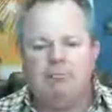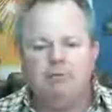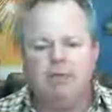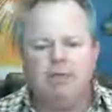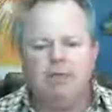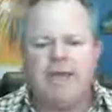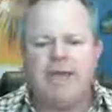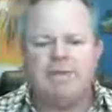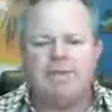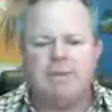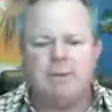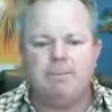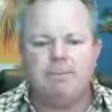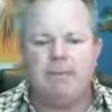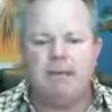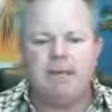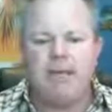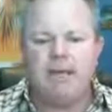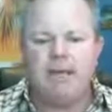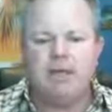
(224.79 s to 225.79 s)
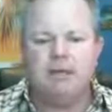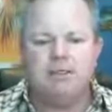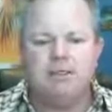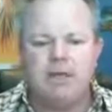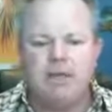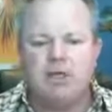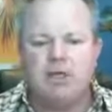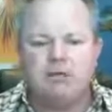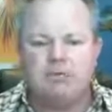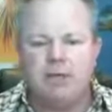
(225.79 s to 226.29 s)
do they have to be on the
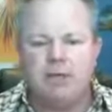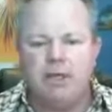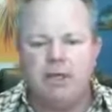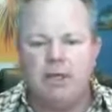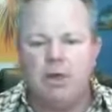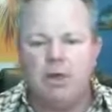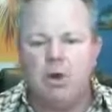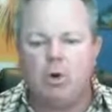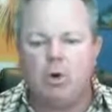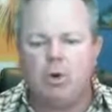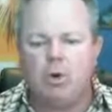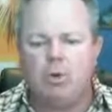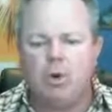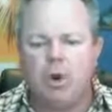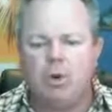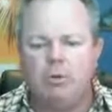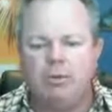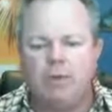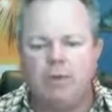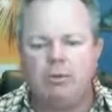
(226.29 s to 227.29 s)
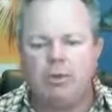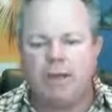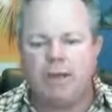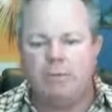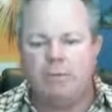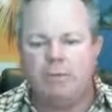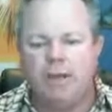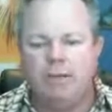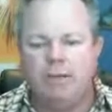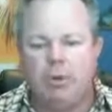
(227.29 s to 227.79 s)
sales video, or what would you
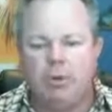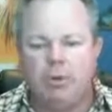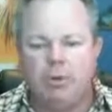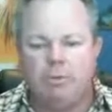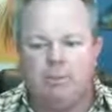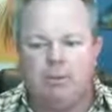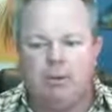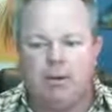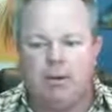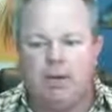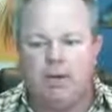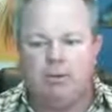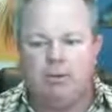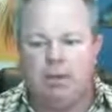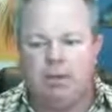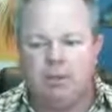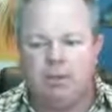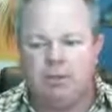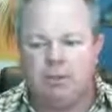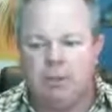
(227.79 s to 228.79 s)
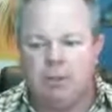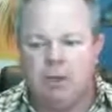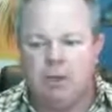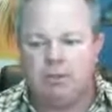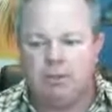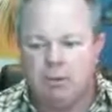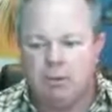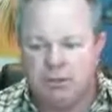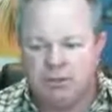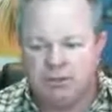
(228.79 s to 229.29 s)
recommend when you put out
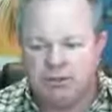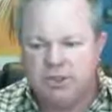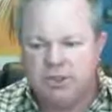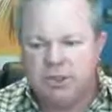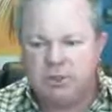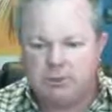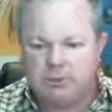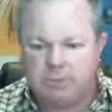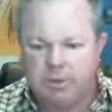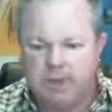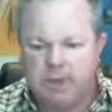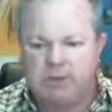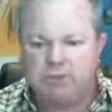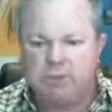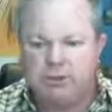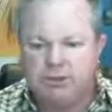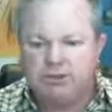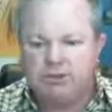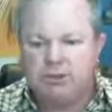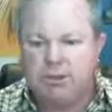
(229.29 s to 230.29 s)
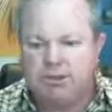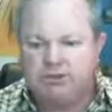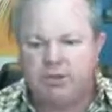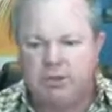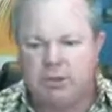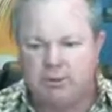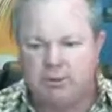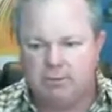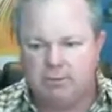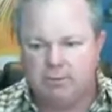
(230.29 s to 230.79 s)
a sales page with a sales
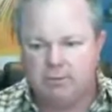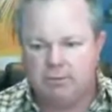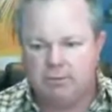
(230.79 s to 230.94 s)
video?